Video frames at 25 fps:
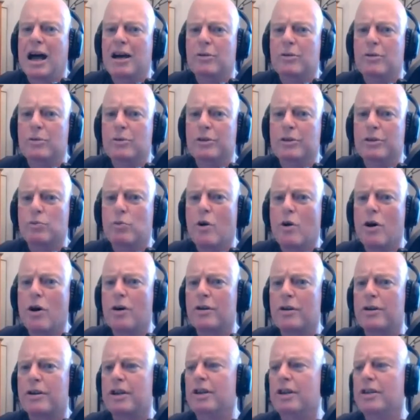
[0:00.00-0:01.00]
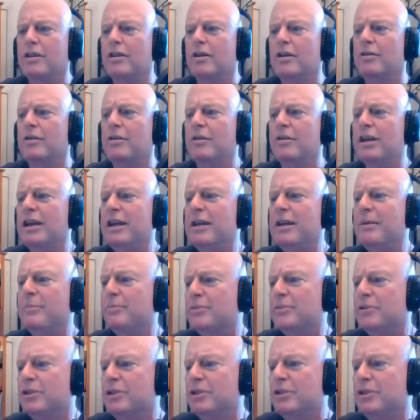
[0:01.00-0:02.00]
was walking on an
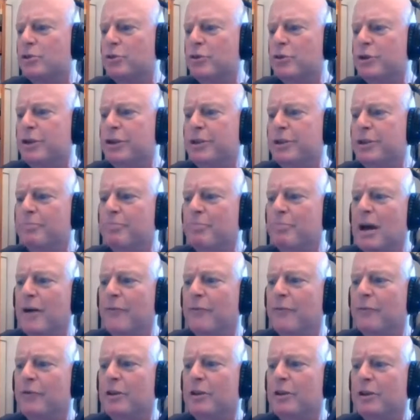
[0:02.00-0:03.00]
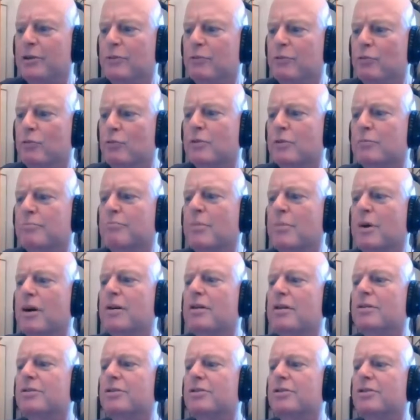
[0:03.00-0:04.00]
empty street, my feet were
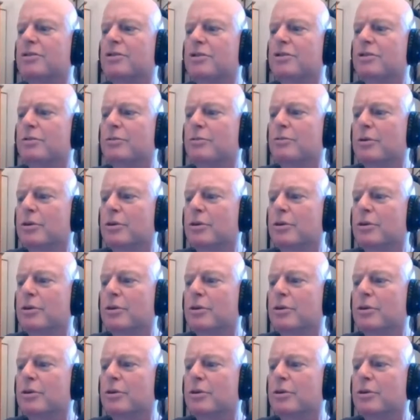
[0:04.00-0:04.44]
marching to a